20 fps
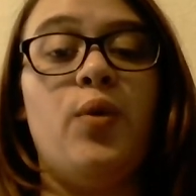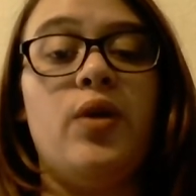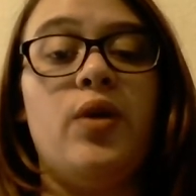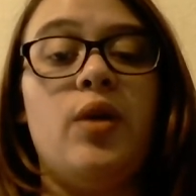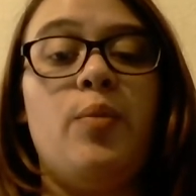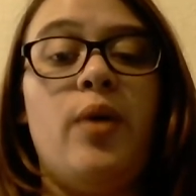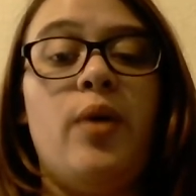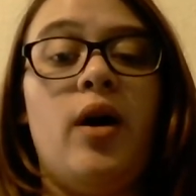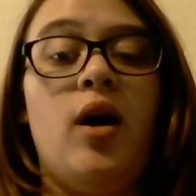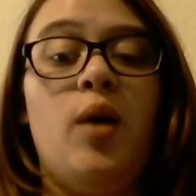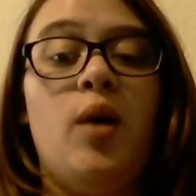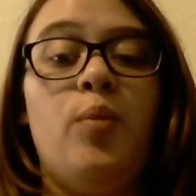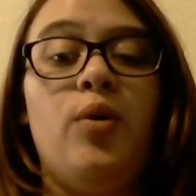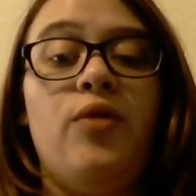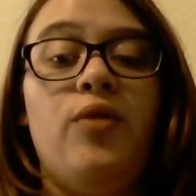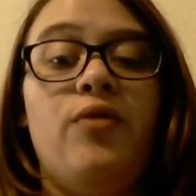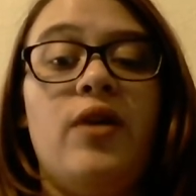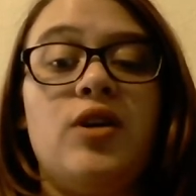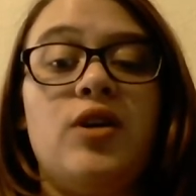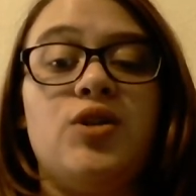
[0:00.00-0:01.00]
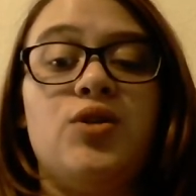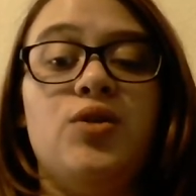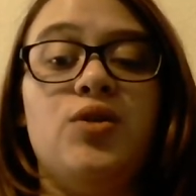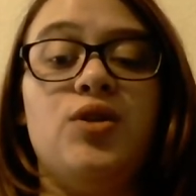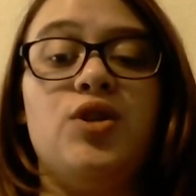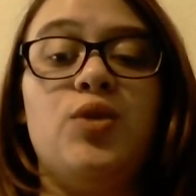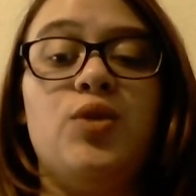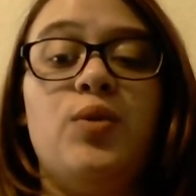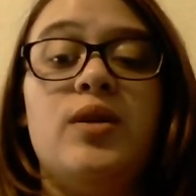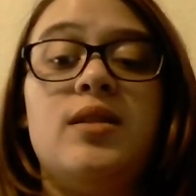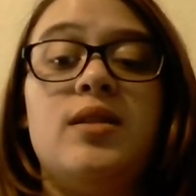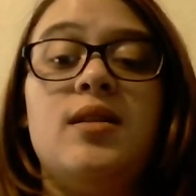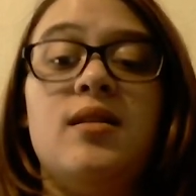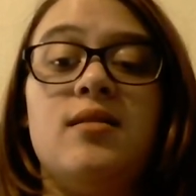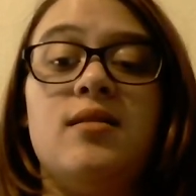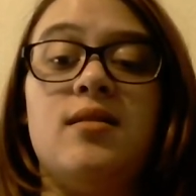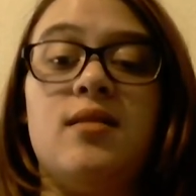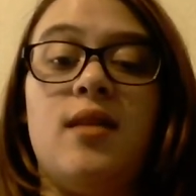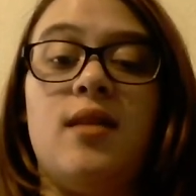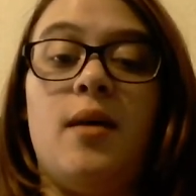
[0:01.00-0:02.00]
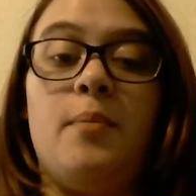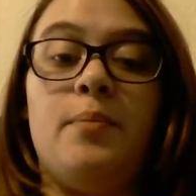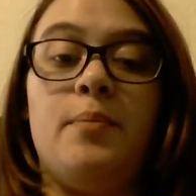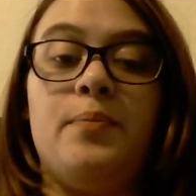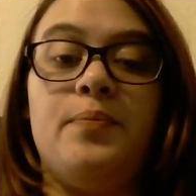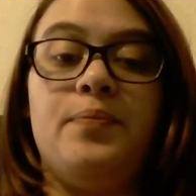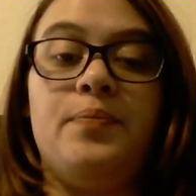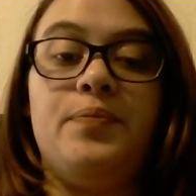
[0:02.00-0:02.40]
with a paraprofessional to assist them.